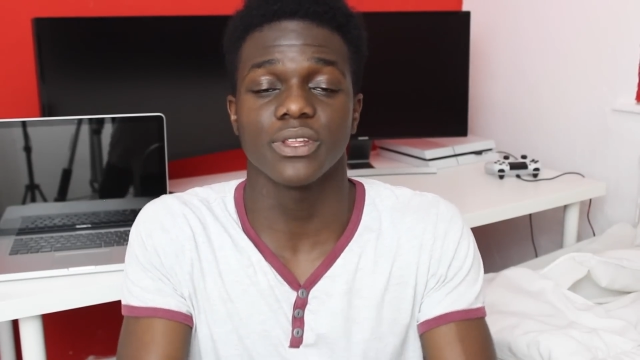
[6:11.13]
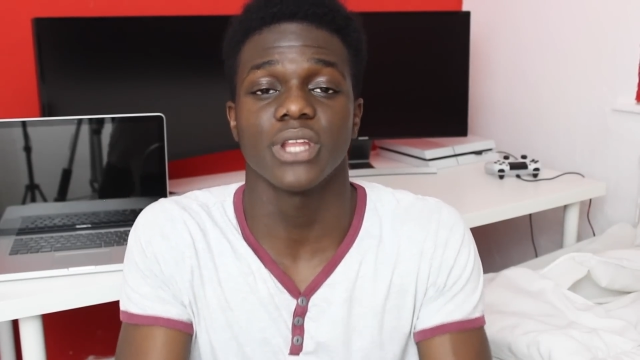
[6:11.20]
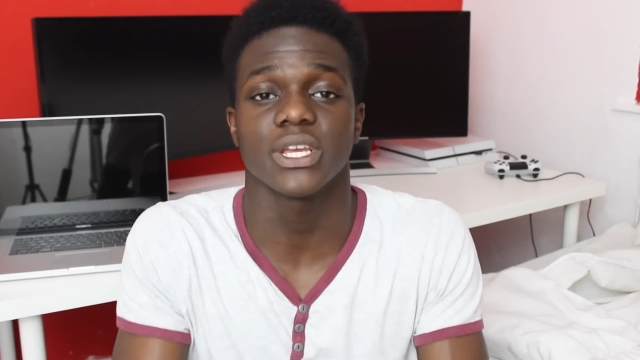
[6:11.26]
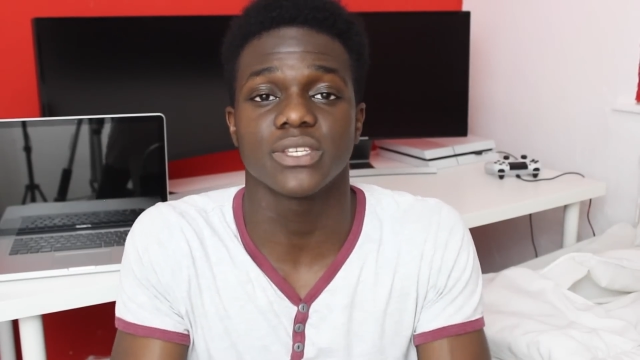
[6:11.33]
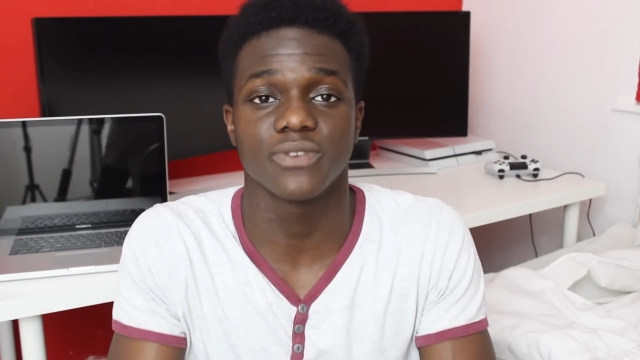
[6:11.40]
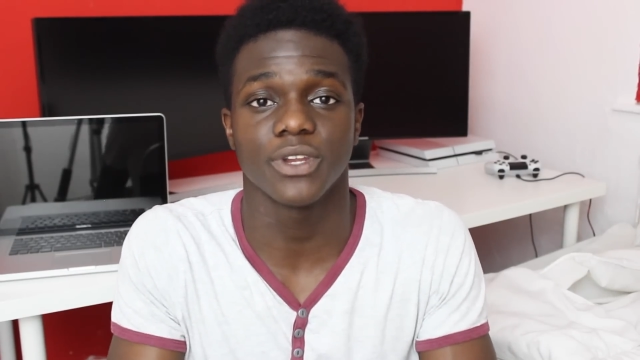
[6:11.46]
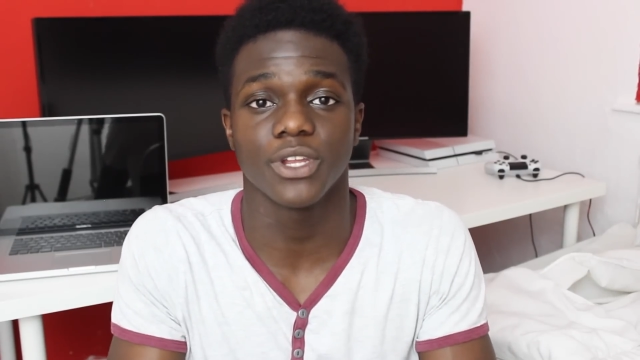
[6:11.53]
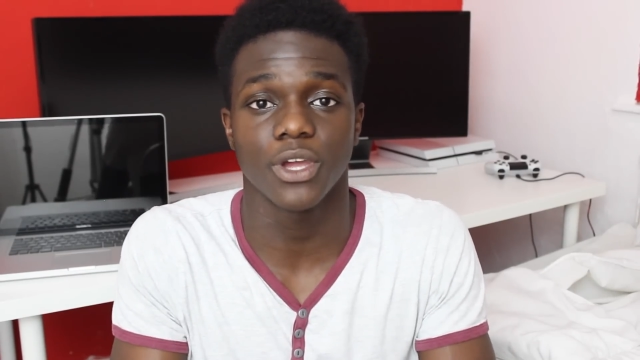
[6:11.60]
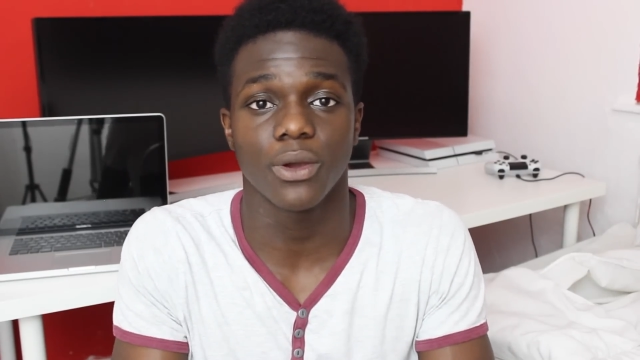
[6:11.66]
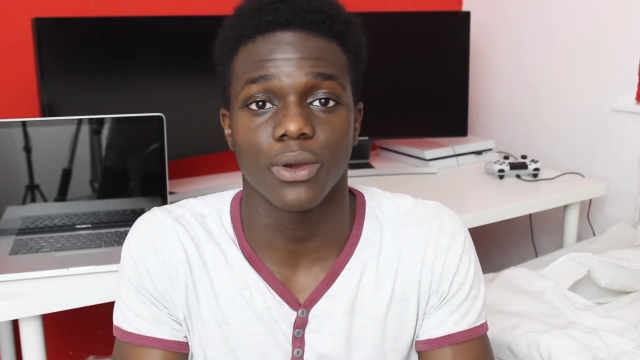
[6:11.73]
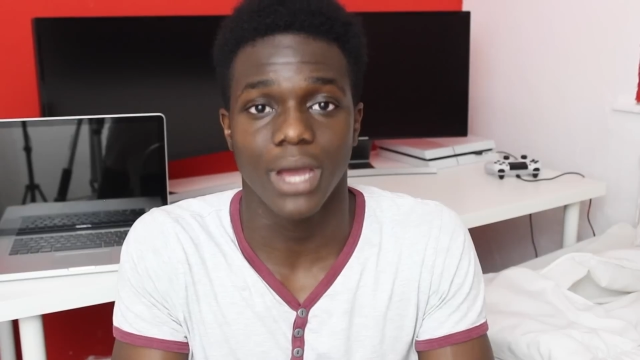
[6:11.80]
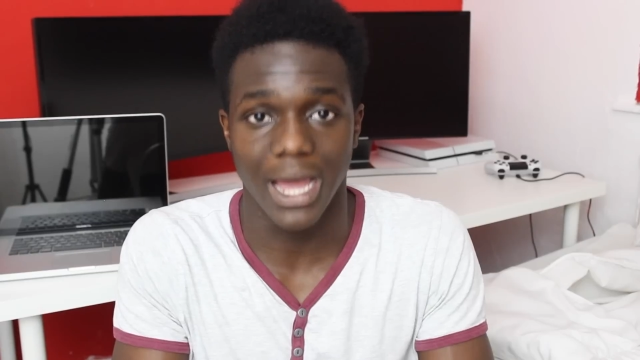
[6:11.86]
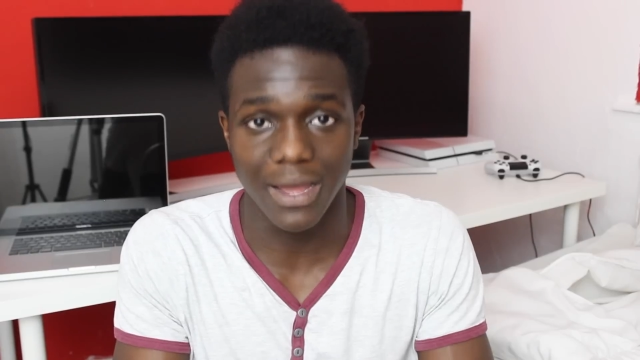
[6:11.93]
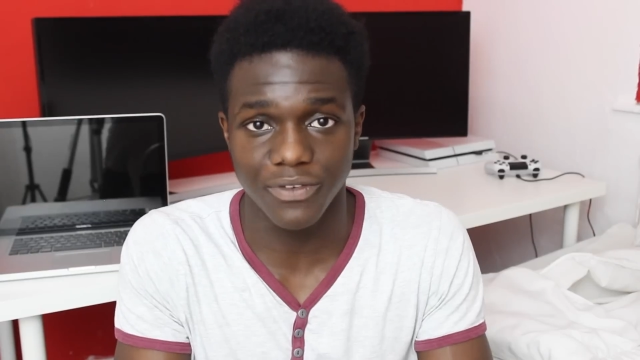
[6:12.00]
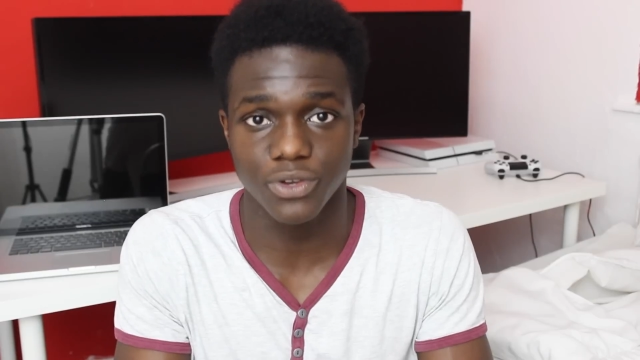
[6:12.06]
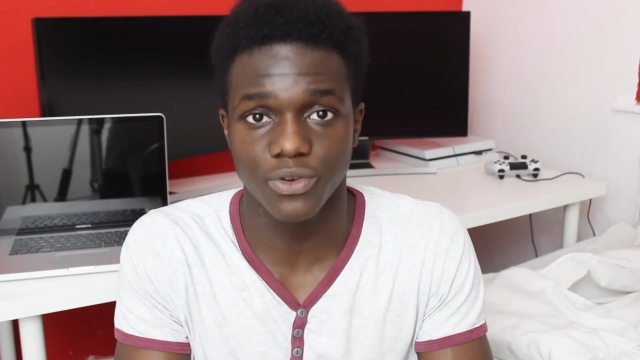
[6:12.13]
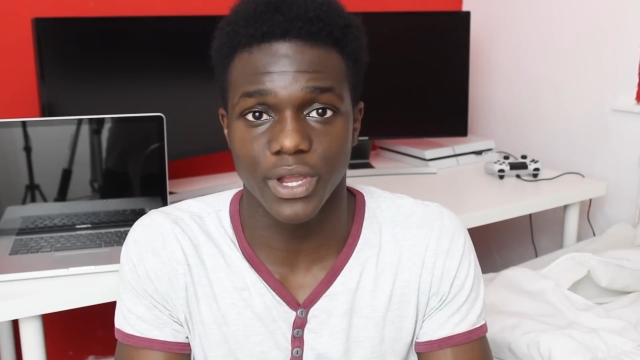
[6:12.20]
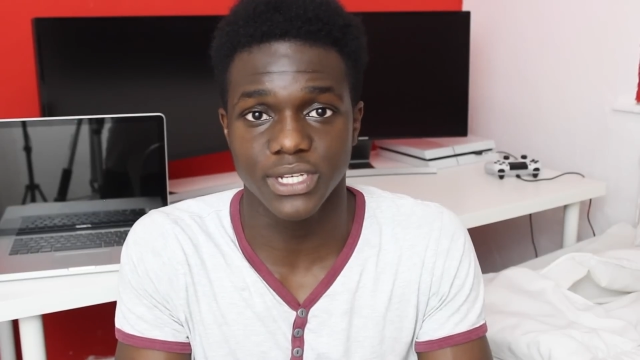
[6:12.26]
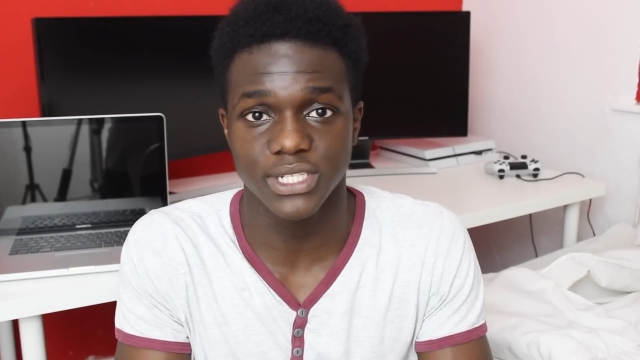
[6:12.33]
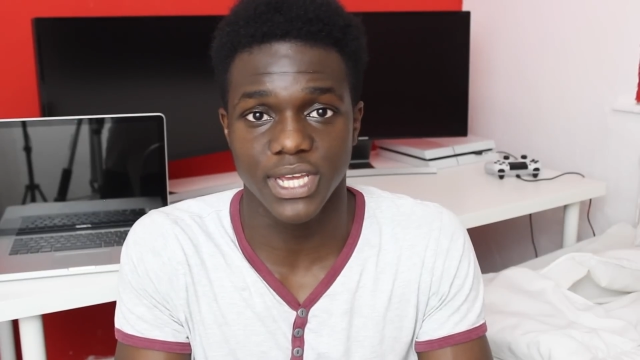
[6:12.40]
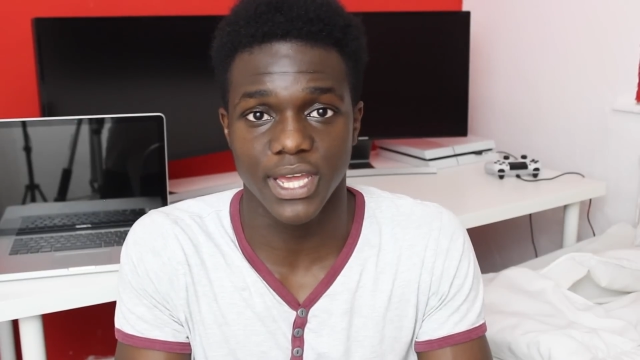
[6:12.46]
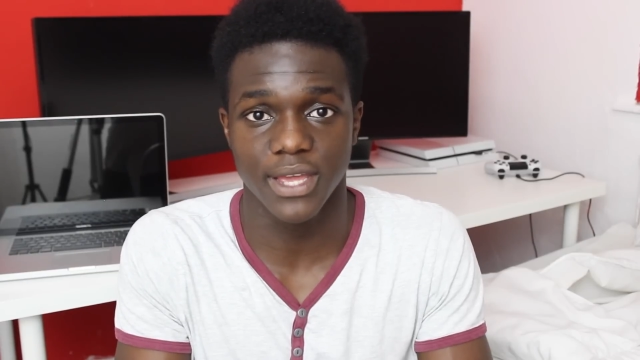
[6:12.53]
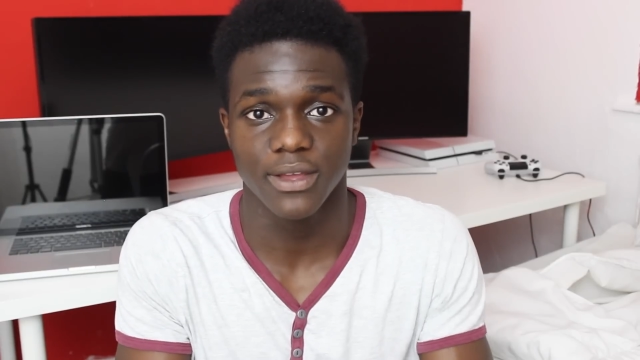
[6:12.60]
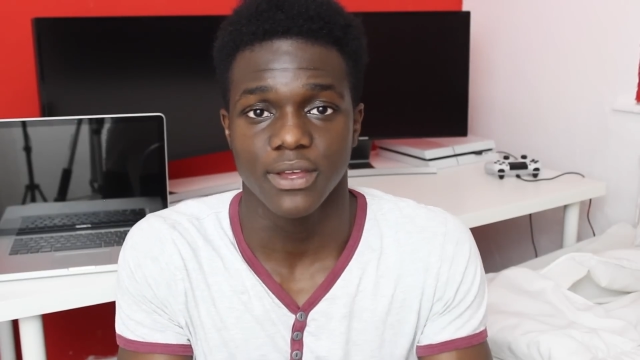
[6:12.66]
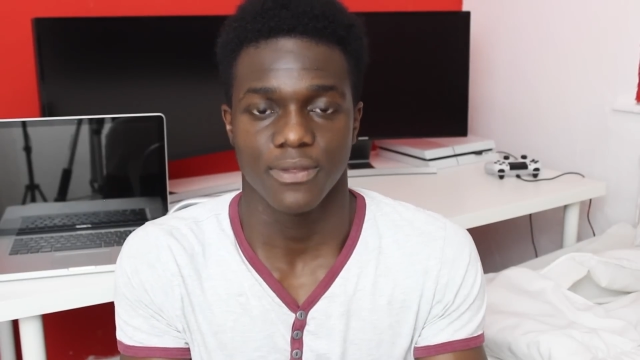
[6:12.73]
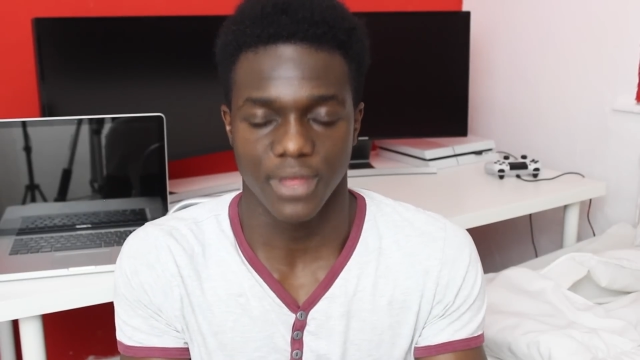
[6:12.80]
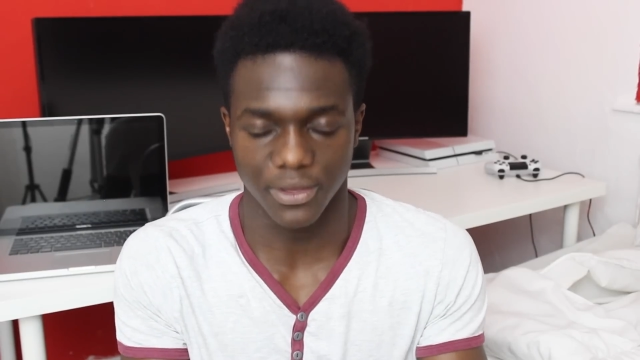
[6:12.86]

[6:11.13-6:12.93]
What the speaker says: the next video. Have a great day.